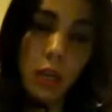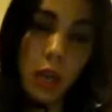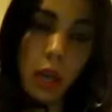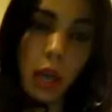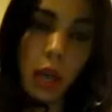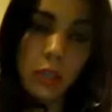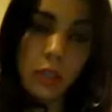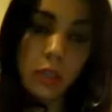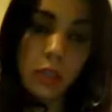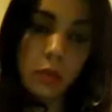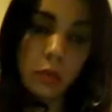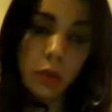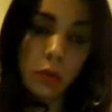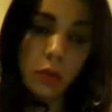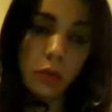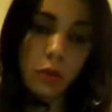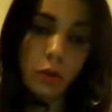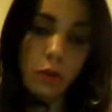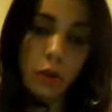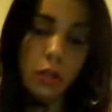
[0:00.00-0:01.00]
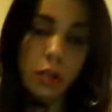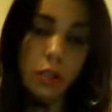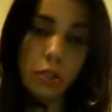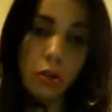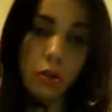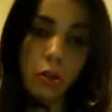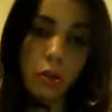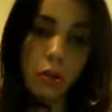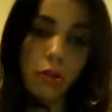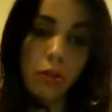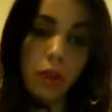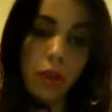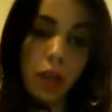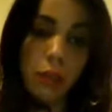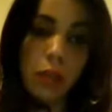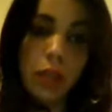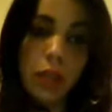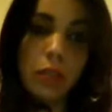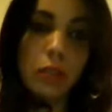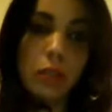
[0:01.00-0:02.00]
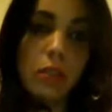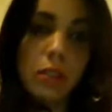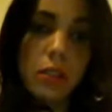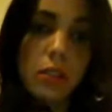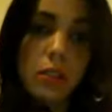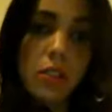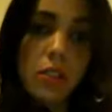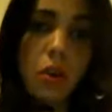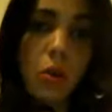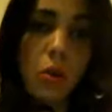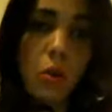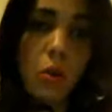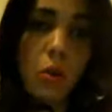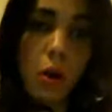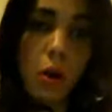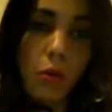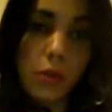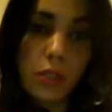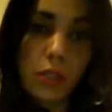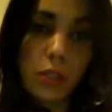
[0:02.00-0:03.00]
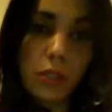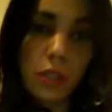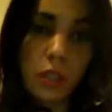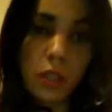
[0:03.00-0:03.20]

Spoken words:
and it will correct all of that because the soul is